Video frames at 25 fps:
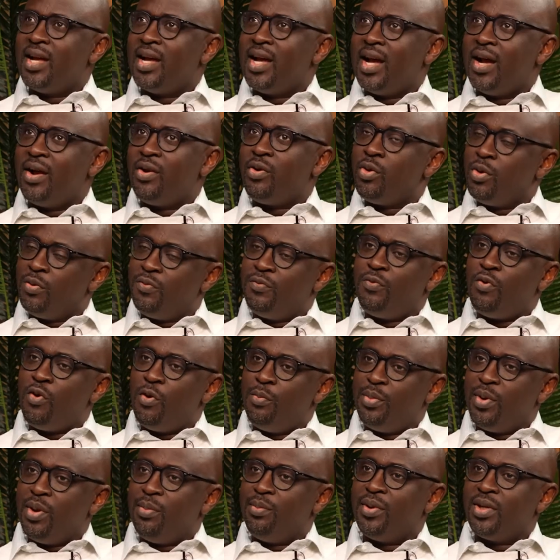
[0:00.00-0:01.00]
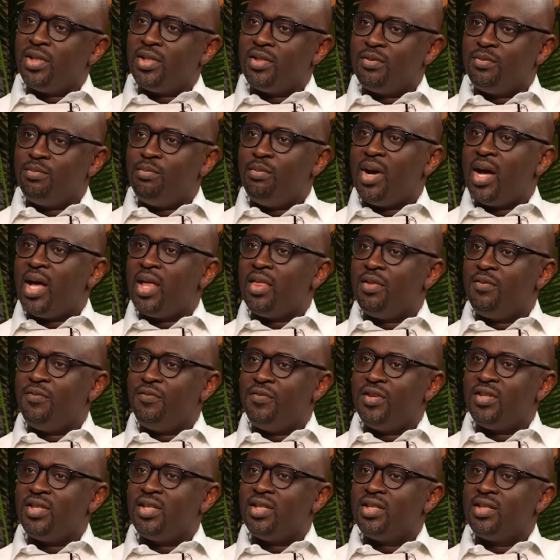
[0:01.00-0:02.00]
I wrote 4 papers, math,
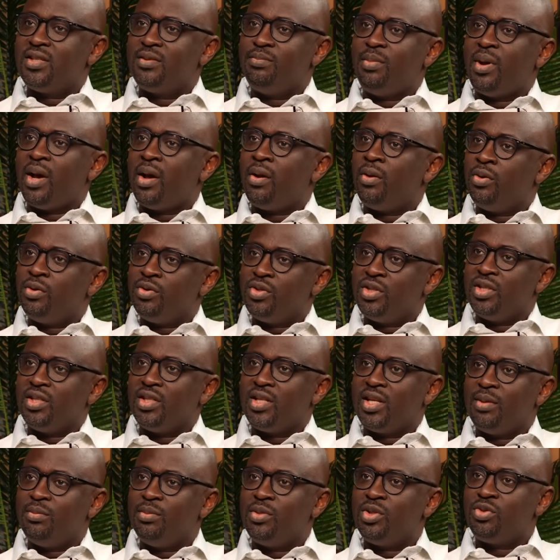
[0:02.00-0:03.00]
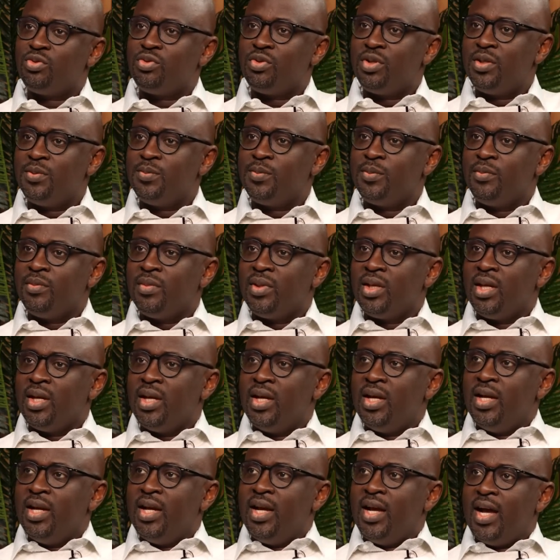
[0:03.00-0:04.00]
physics, biology, and chemistry.
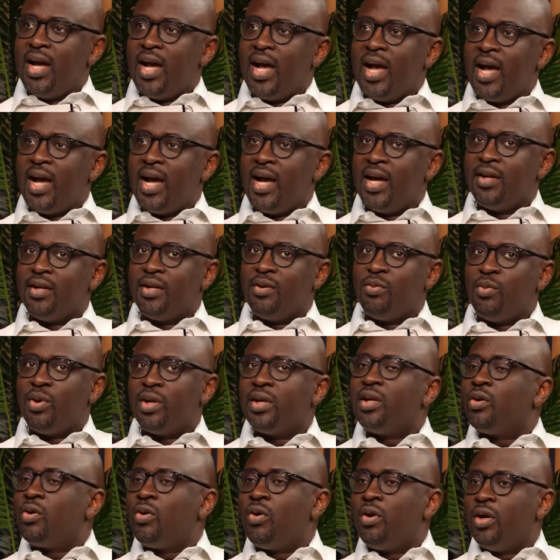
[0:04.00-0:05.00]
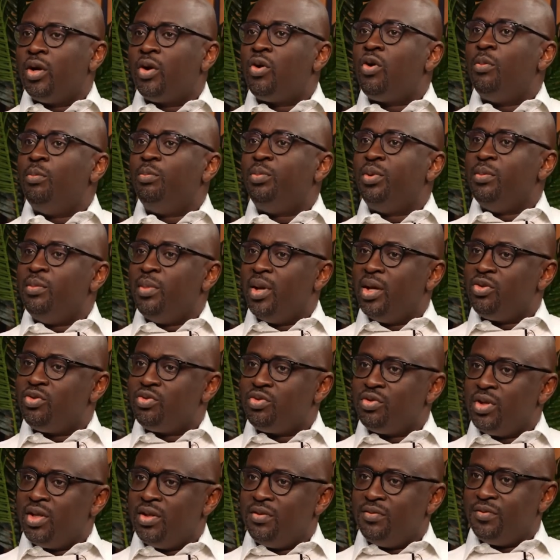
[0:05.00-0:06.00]
I had what they call a
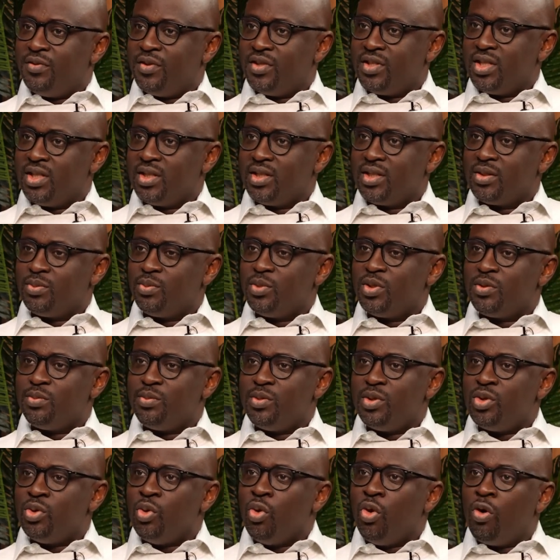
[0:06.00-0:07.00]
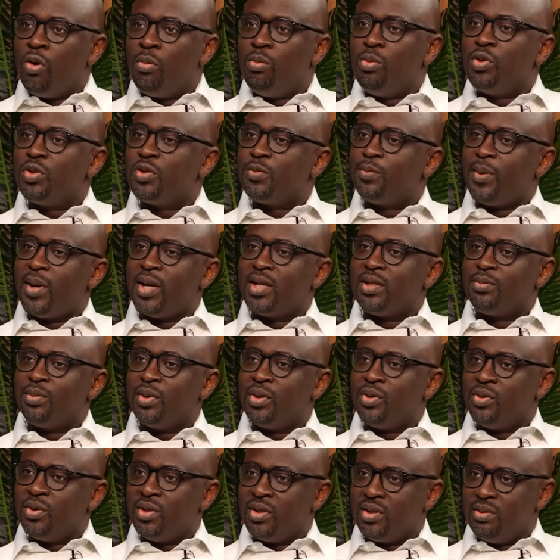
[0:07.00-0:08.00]
complementary in physics, which means you almost passed, but
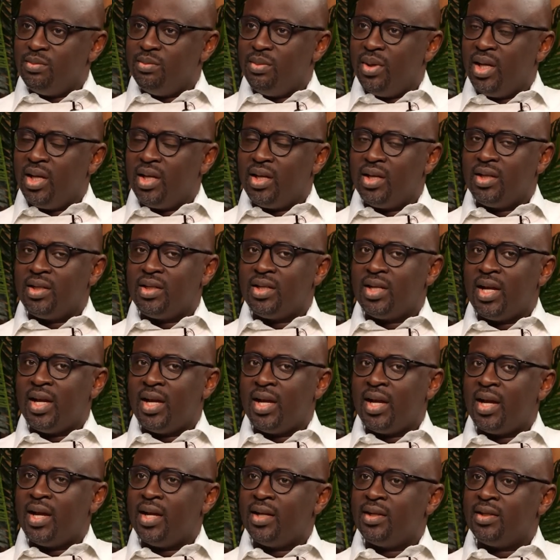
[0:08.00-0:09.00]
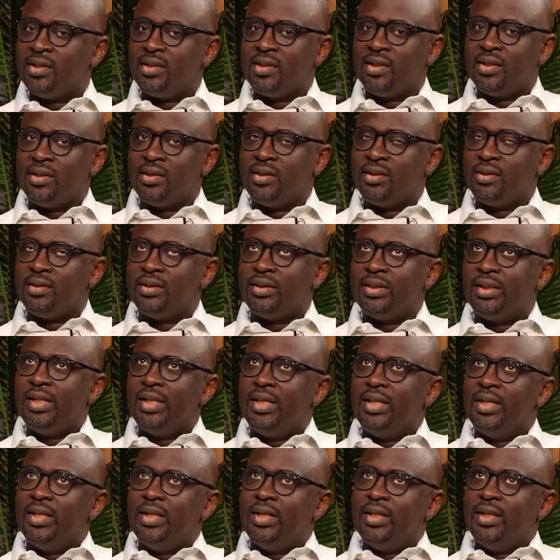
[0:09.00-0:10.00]
you didn't make it. I had
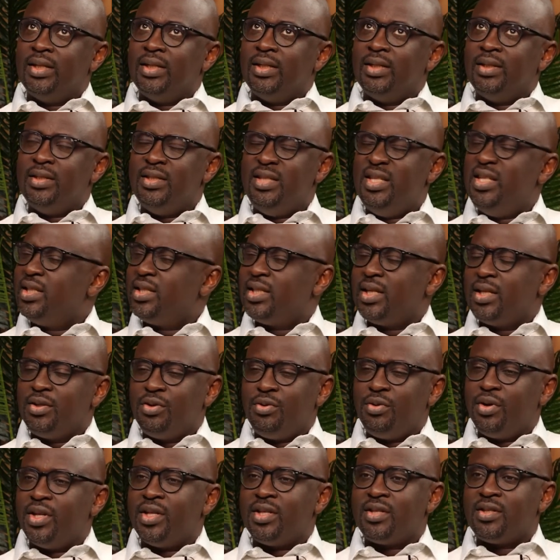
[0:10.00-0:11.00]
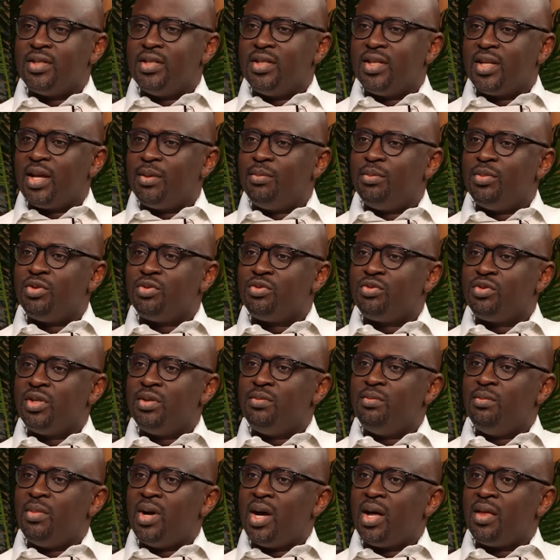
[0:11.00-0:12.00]
decent grades in chemistry,
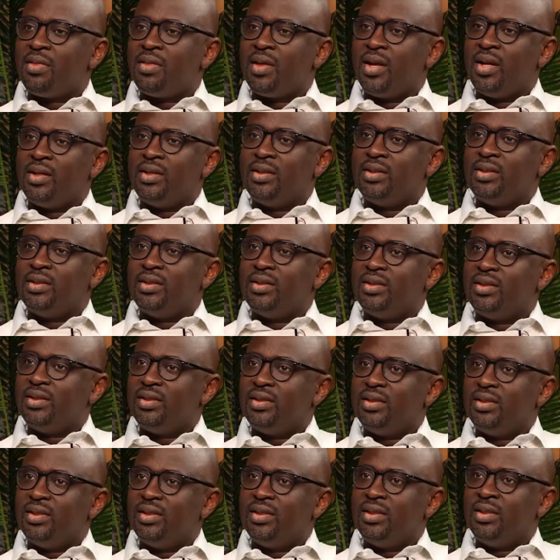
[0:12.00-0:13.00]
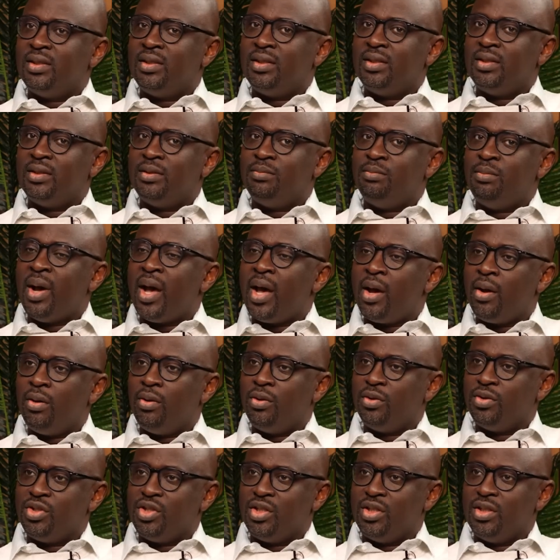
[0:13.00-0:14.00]
math, and
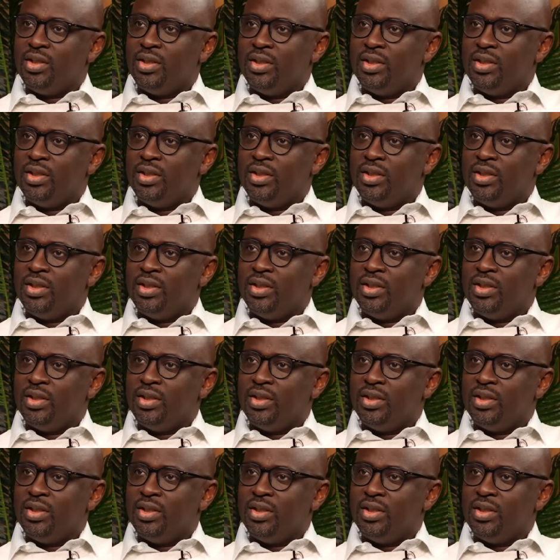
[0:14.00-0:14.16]
biology.